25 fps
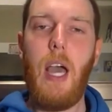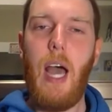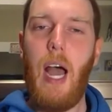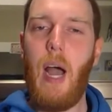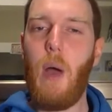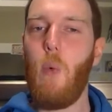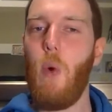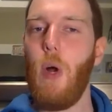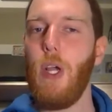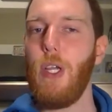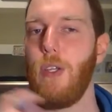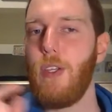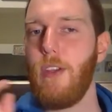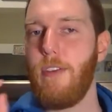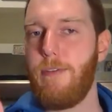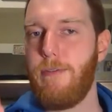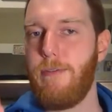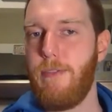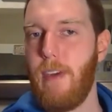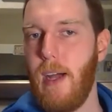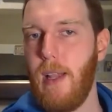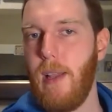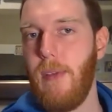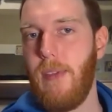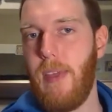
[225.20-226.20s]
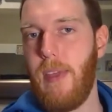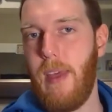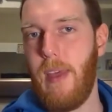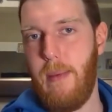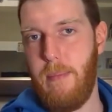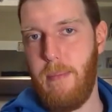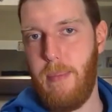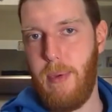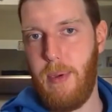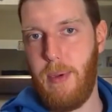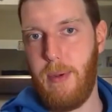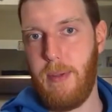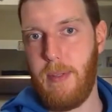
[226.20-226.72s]
I want you to follow that
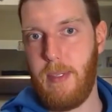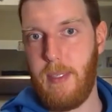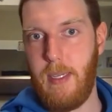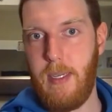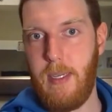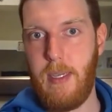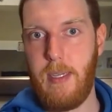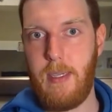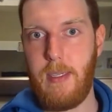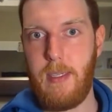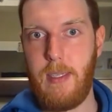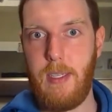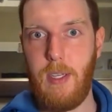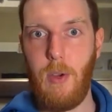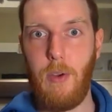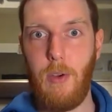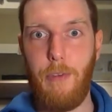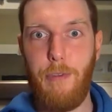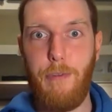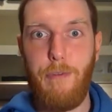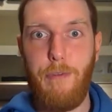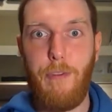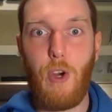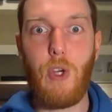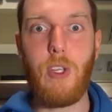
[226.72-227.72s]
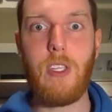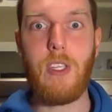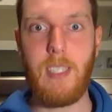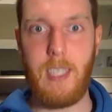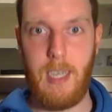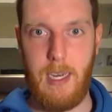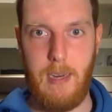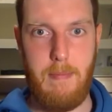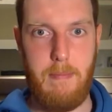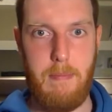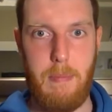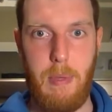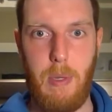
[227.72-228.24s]
impulse. It is your first
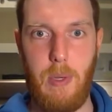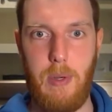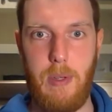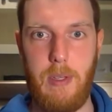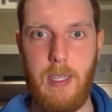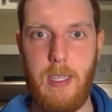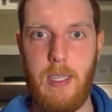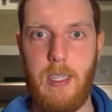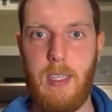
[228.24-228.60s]
impulse.